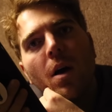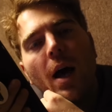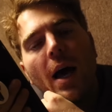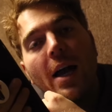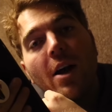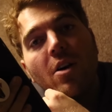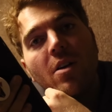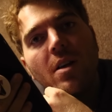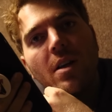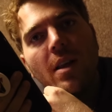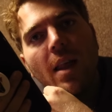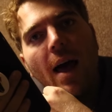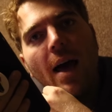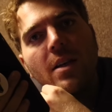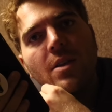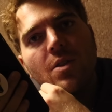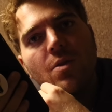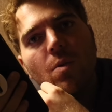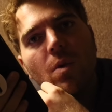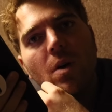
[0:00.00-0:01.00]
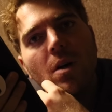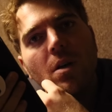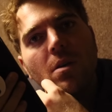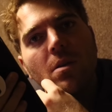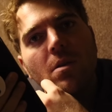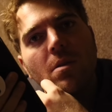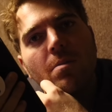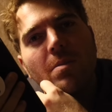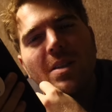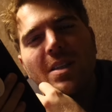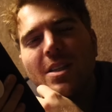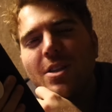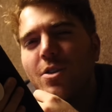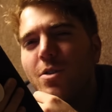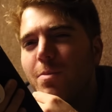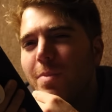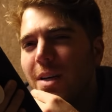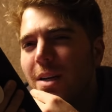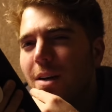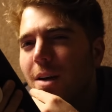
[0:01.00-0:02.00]
I heard the last one, but did
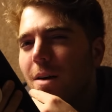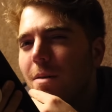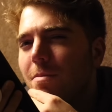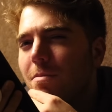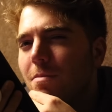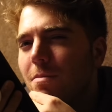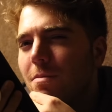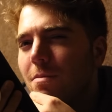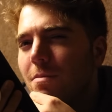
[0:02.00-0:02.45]
you pick up?